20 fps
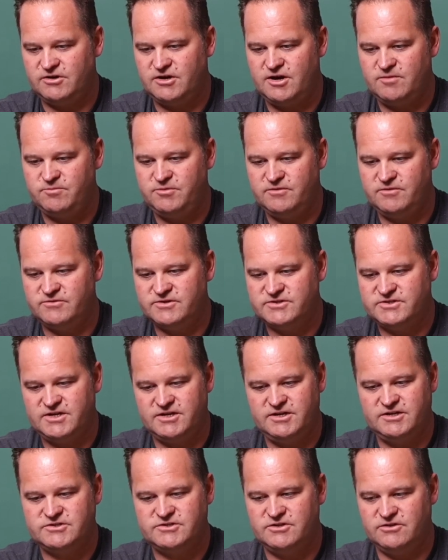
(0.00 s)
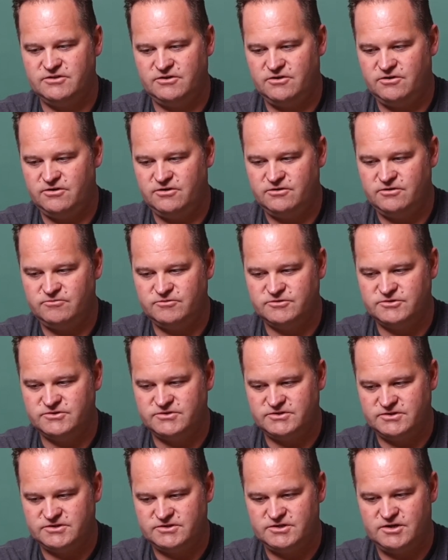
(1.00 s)
a copy of the settings to the card, which
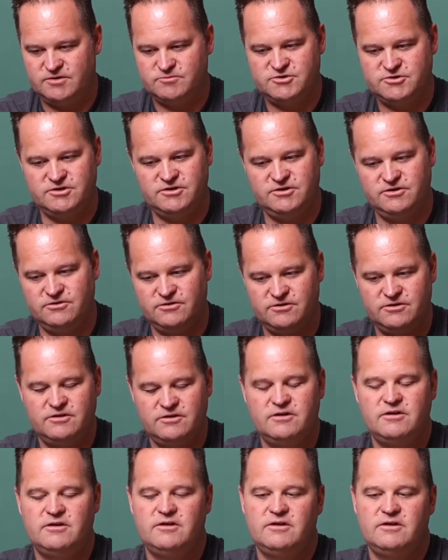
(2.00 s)
is this option here.